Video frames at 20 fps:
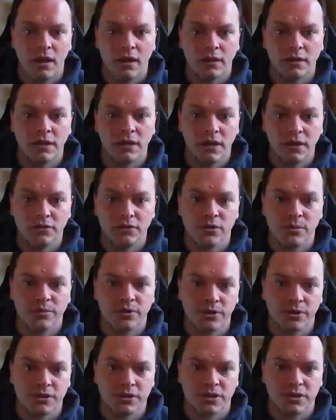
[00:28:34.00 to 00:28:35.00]
And another
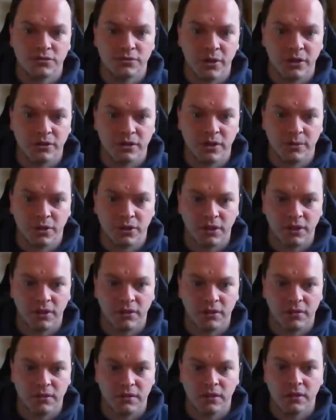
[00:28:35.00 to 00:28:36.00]
approach to remote
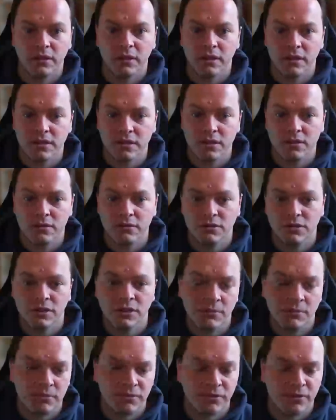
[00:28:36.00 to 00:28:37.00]
debugging is to use a
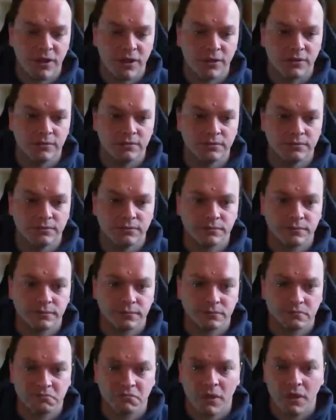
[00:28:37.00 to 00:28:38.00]
dump file.
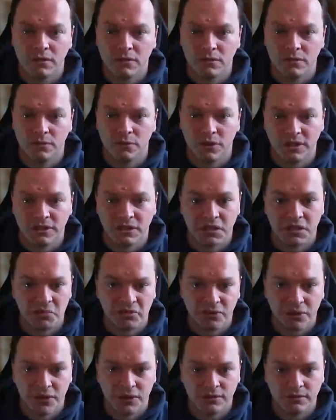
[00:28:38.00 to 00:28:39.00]
So what is a dump
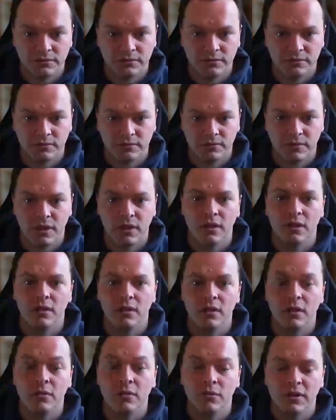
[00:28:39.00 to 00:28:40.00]
file?
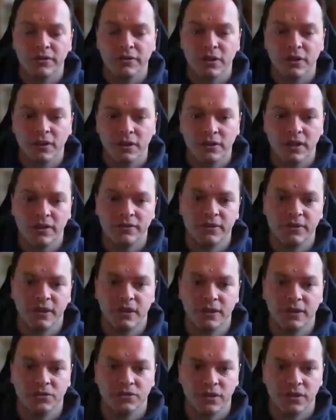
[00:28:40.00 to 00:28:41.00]
Well, if you don't have the
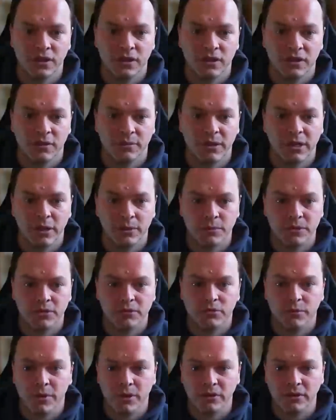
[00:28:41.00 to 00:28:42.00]
luxury of being able to
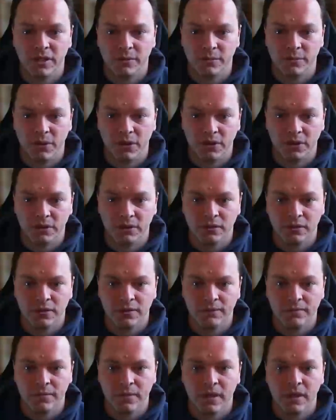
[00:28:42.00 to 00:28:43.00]
remote debug,
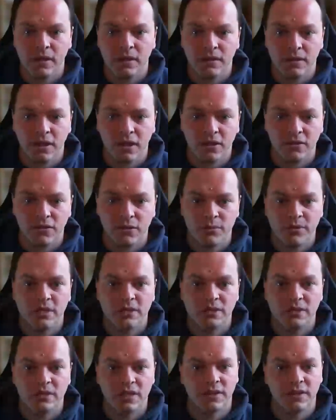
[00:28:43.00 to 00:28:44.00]
think of them as a
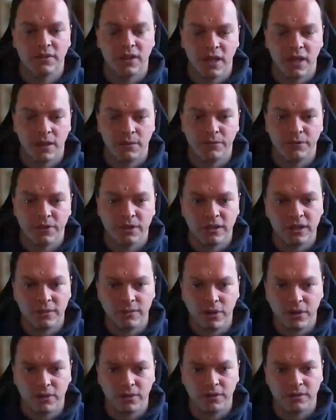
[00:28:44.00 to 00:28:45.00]
save game for the
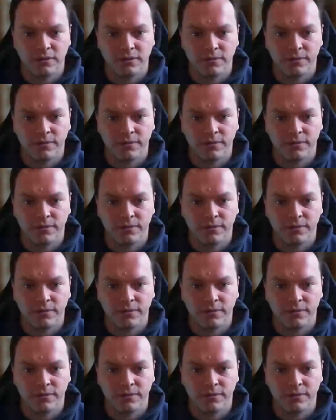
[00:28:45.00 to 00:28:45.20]
debugger.